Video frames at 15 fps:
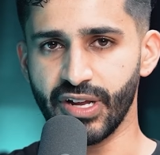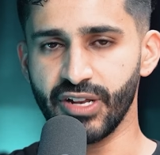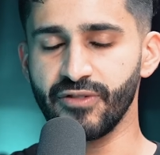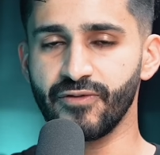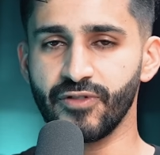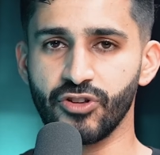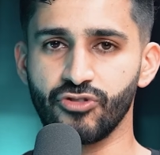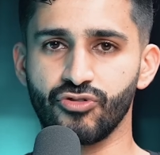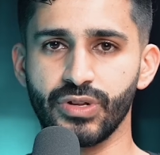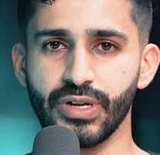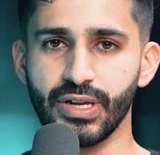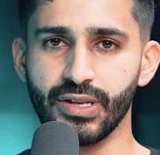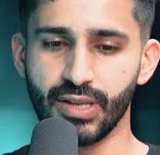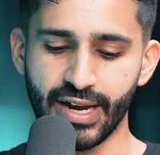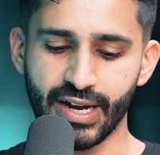
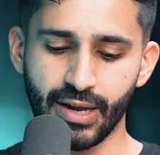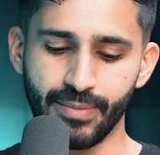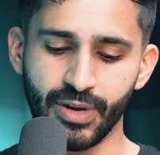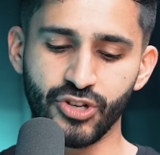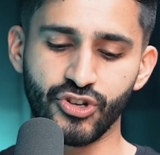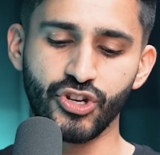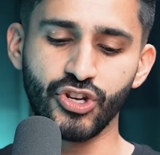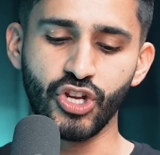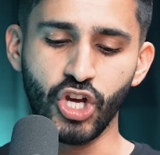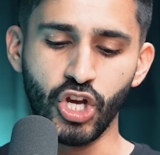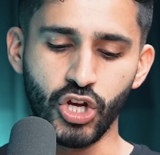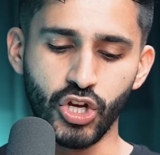individually, like I mentioned,